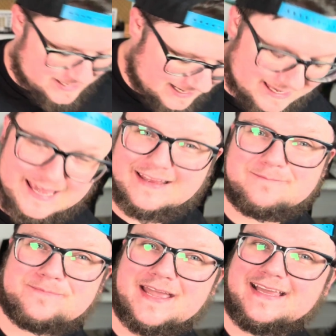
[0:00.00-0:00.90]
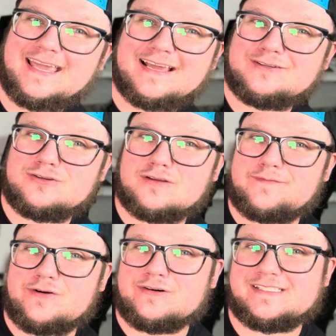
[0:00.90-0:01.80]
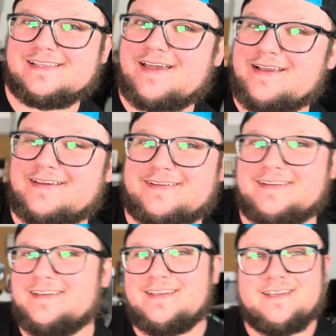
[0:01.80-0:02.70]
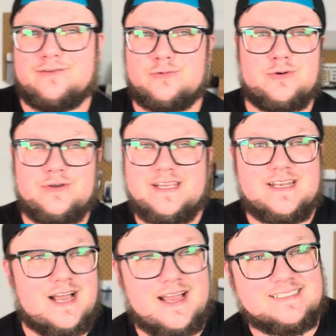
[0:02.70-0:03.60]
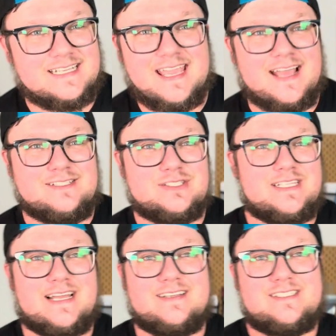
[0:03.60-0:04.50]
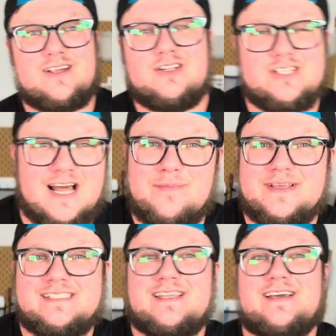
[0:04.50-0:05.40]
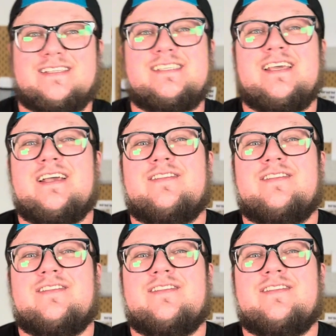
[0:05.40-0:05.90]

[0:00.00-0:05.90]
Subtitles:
I can't do the folks like Rudy does. I can't do it like Nostalgianomics does.